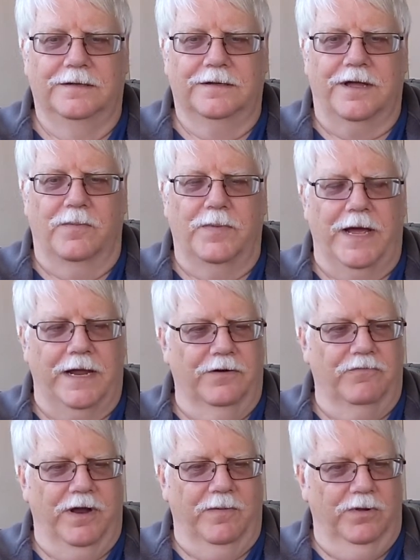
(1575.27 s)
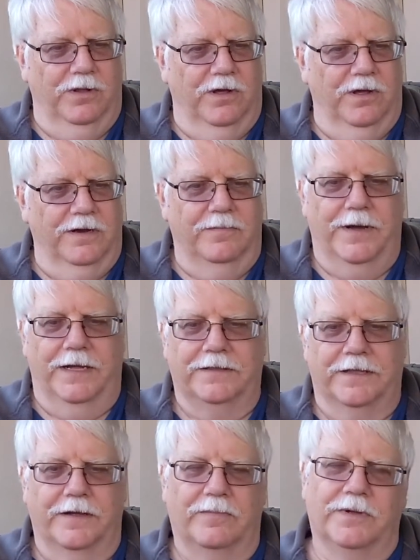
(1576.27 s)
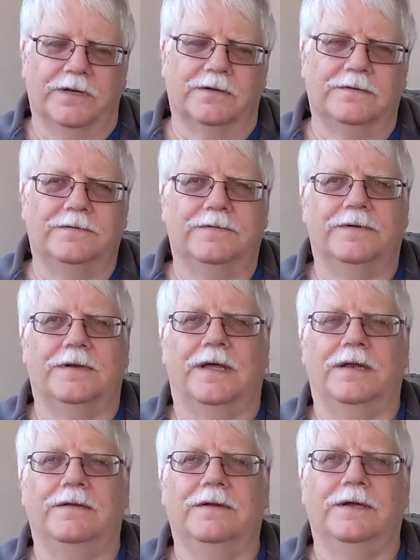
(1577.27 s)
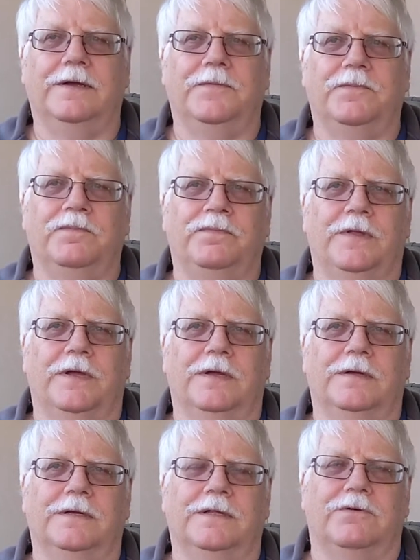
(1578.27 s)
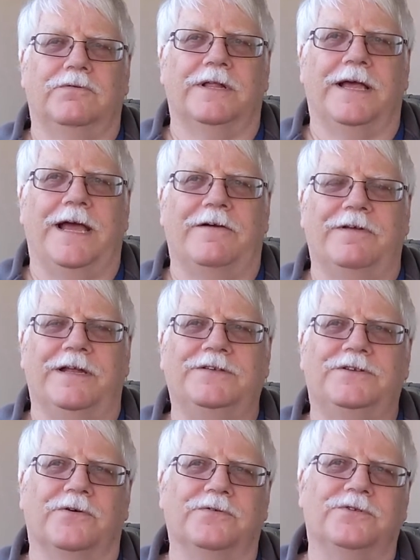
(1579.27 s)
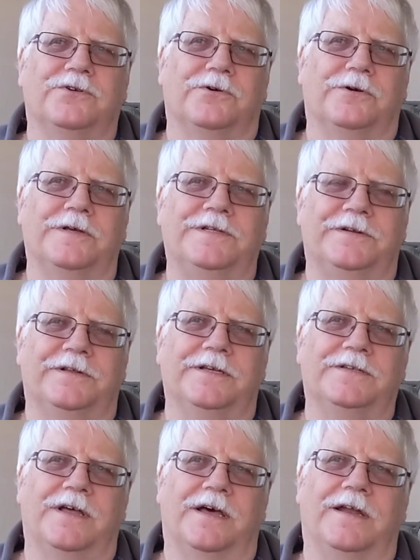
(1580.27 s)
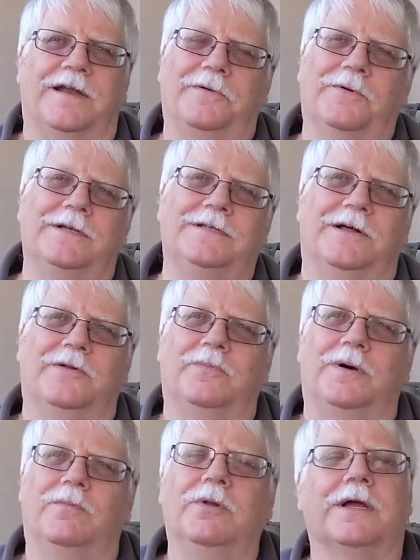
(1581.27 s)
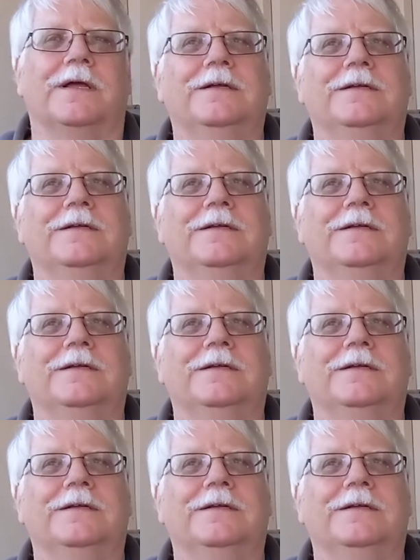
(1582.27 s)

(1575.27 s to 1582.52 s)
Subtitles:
come back and ramble on about them. And I don't really have any Stone stories, or at least not any I want to tell in public.